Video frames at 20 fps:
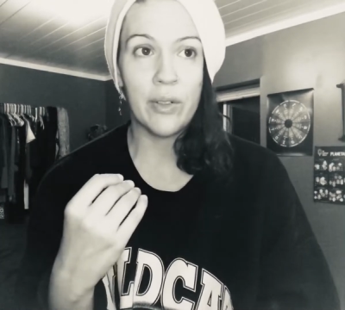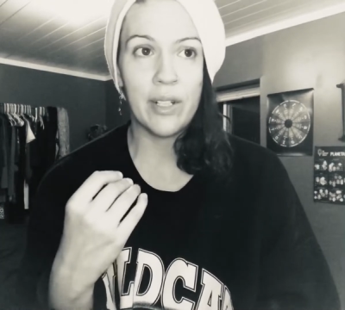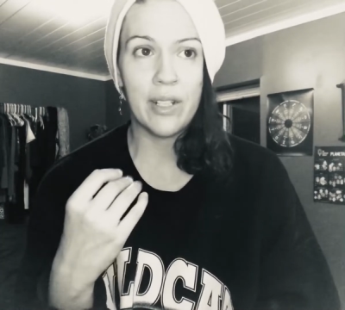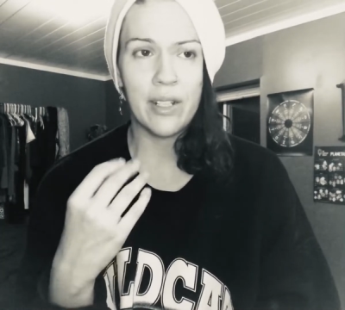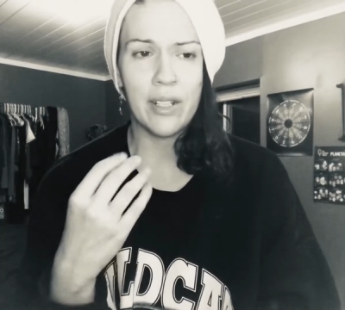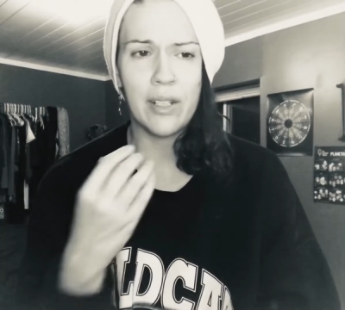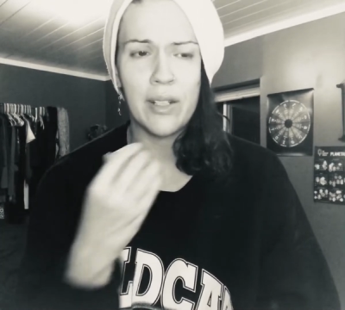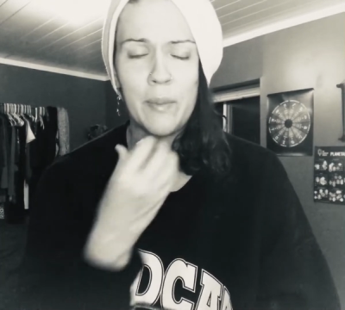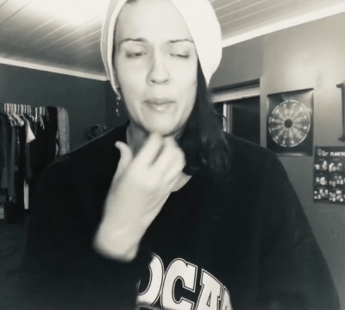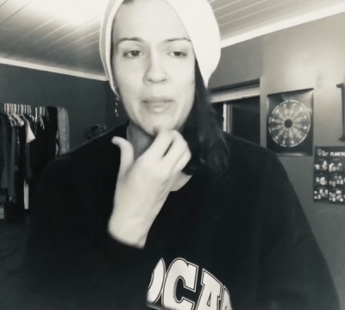It
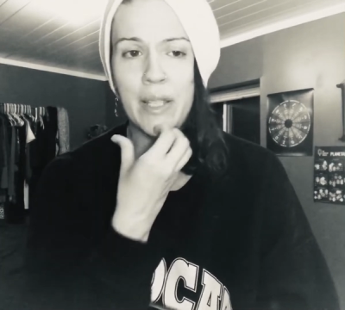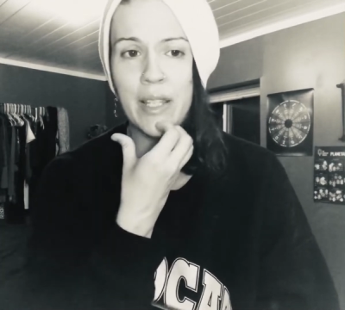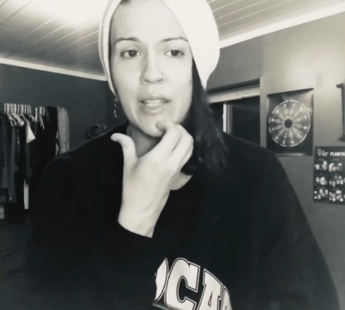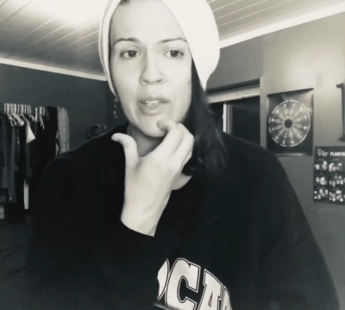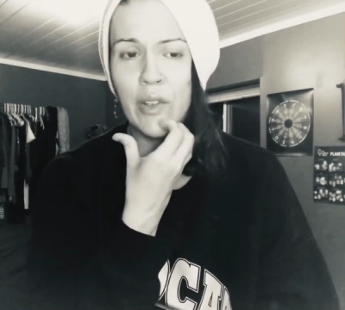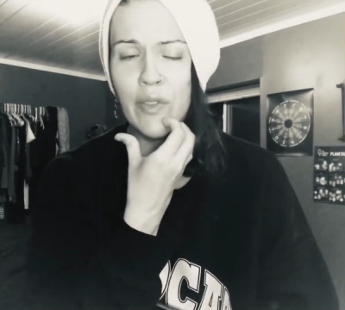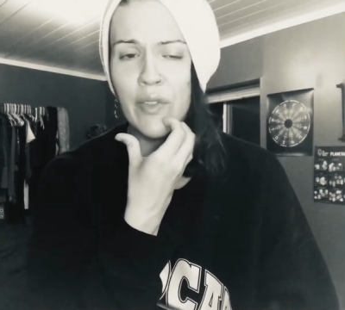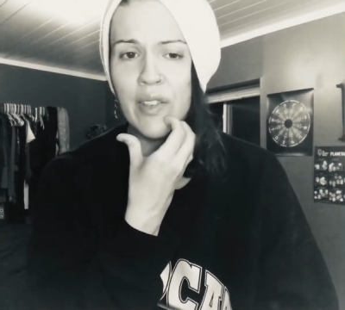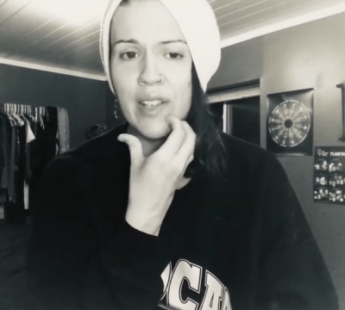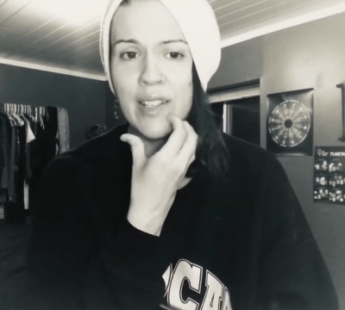could be
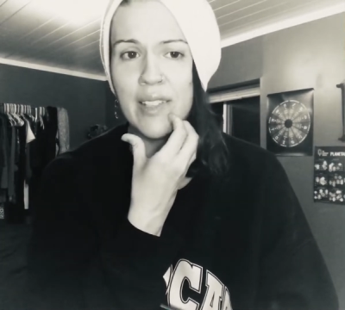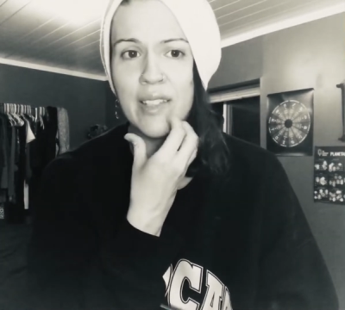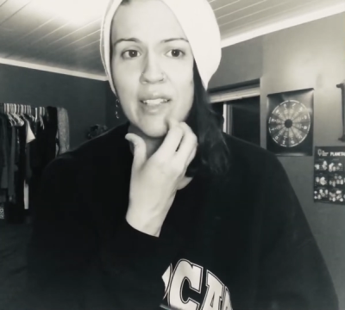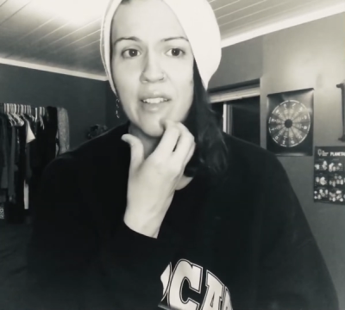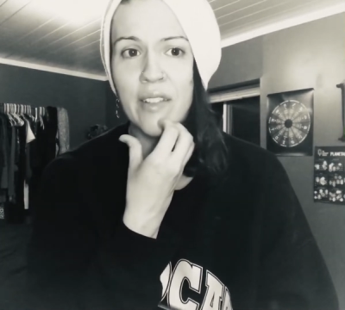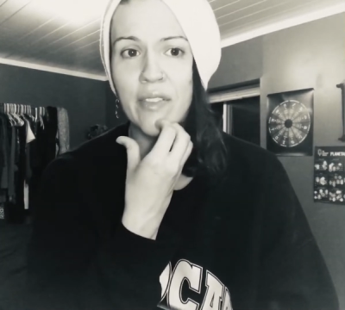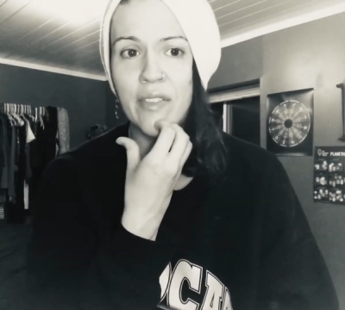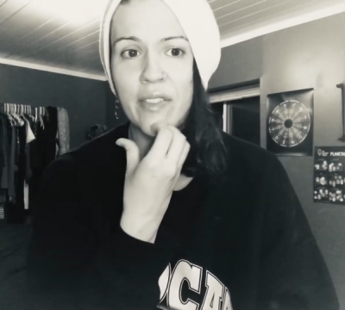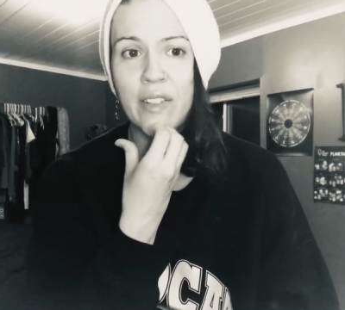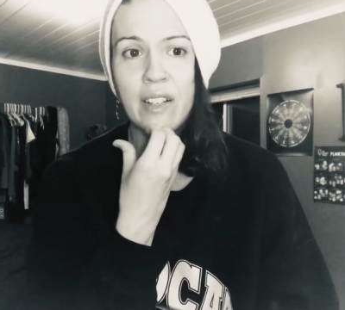you facing a
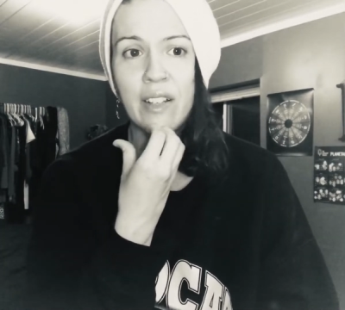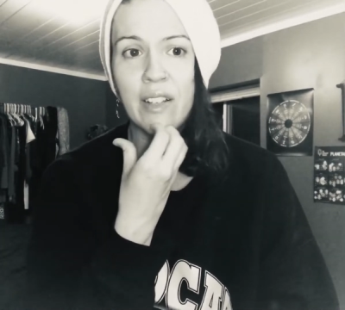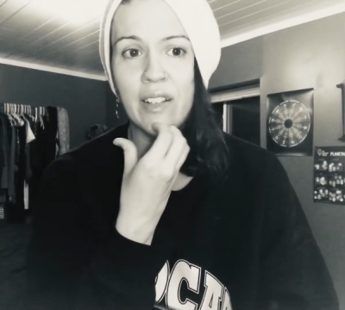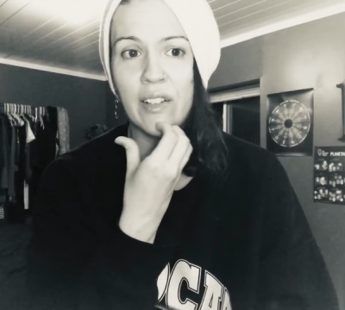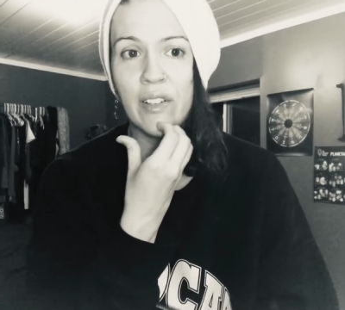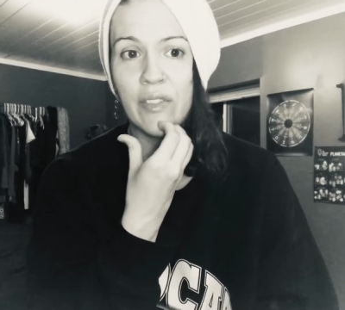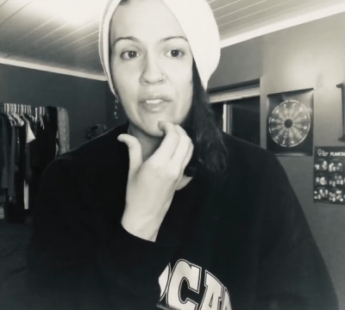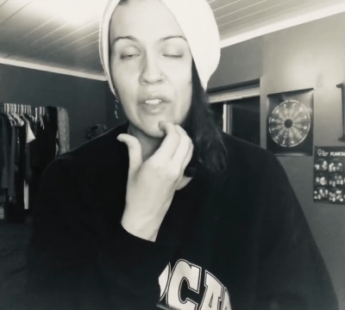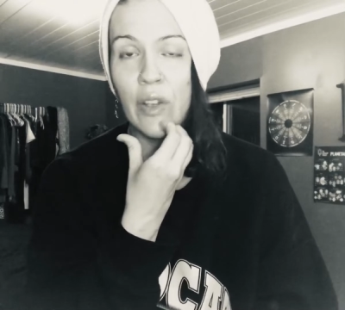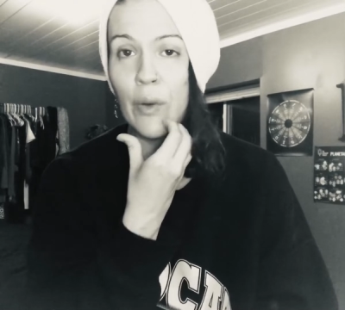fear
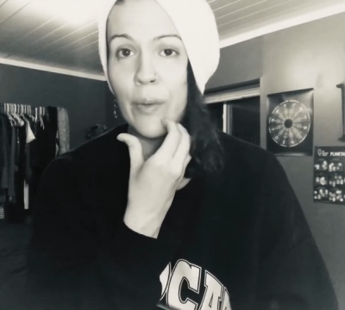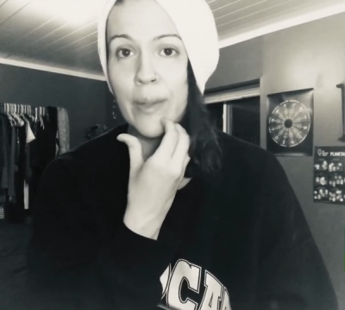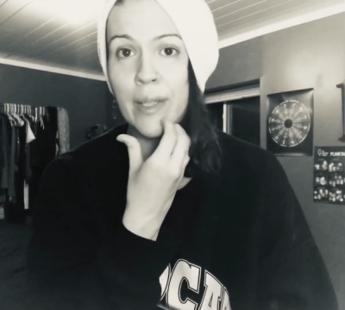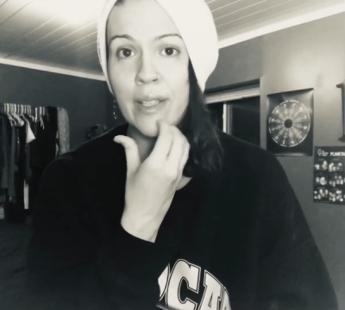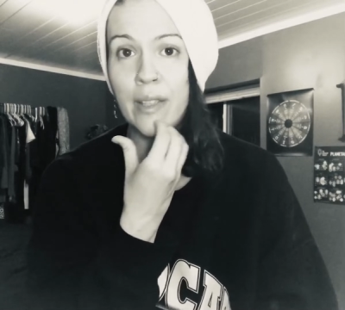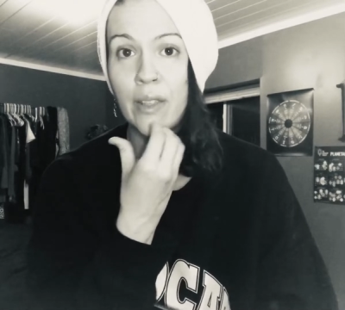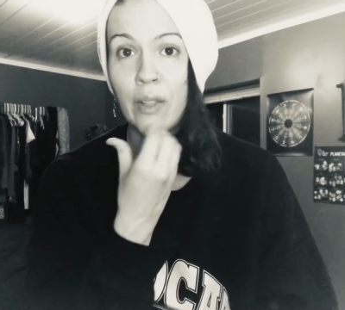of going